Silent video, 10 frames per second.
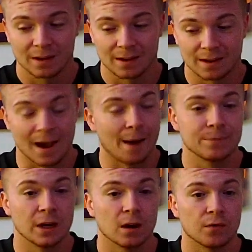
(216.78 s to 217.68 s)
Yeah, I'm
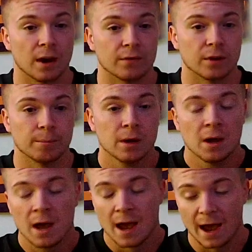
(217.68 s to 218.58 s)
terrified of him.
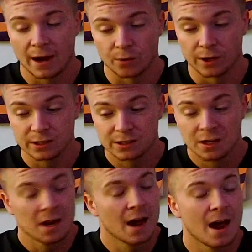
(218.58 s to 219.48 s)
Anyways,
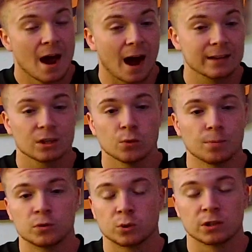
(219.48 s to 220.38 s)
I think we
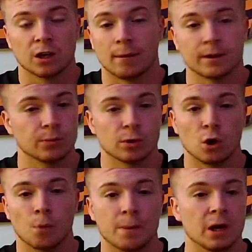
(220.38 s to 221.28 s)
switch it up. I think we
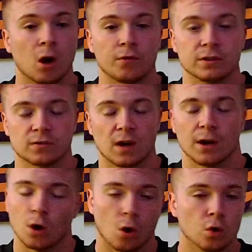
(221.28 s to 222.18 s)
go big offensive line,
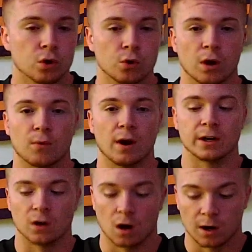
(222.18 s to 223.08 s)
Ole Udah at right
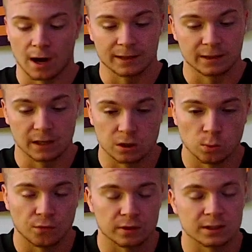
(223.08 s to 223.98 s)
guard. I think he would
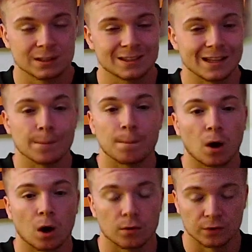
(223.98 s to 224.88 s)
fit the scheme
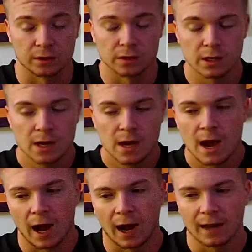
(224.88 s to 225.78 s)
perfectly.
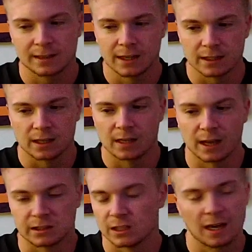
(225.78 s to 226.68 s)
I think,
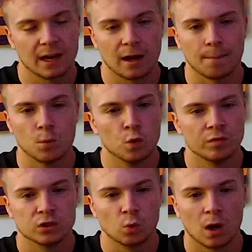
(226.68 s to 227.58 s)
yes, he cannot move
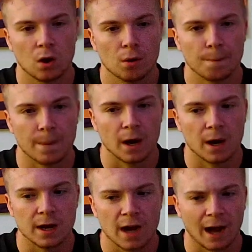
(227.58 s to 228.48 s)
as well,
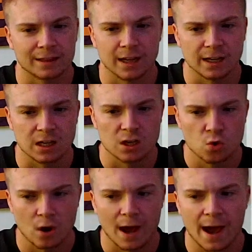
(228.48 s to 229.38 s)
but I think he
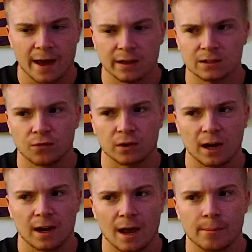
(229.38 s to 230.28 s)
would add a different
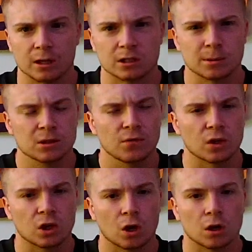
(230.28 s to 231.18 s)
dynamic, especially for
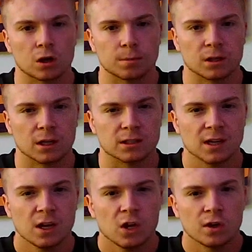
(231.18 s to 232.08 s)
Kirk, because,
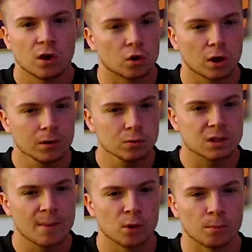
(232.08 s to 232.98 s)
you know, Kirk was
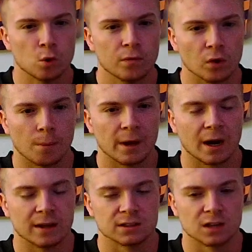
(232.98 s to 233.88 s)
able to move a little bit
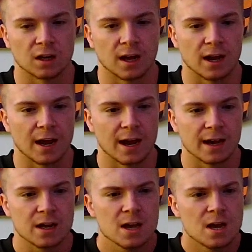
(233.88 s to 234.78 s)
on Sunday.
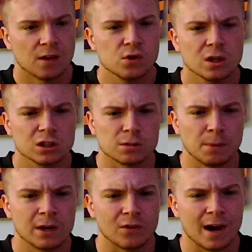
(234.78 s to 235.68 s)
And if you get these
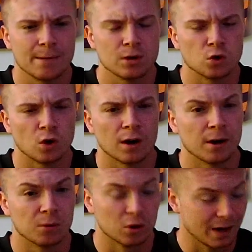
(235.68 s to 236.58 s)
big linemen who are
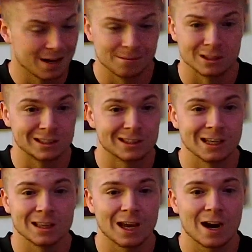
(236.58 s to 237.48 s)
able to let him just
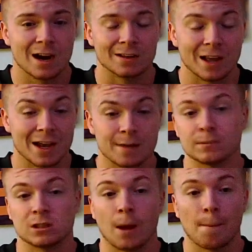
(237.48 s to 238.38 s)
sit there and let him
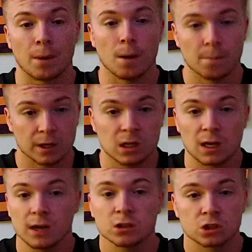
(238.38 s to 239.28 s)
step up, like he
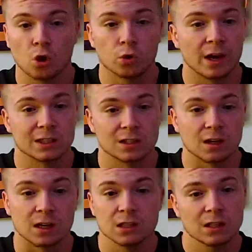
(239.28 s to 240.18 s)
kind of showed last
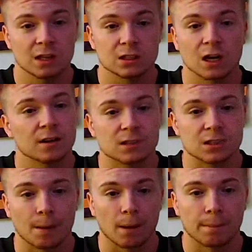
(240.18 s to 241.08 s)
Sunday, he's not scared to
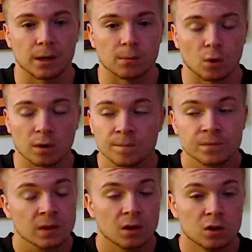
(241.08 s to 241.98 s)
step up anymore.
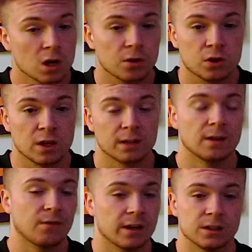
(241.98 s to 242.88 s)
Another thing
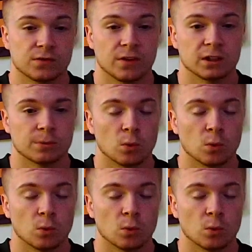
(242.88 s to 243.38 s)
that Vikings fans should be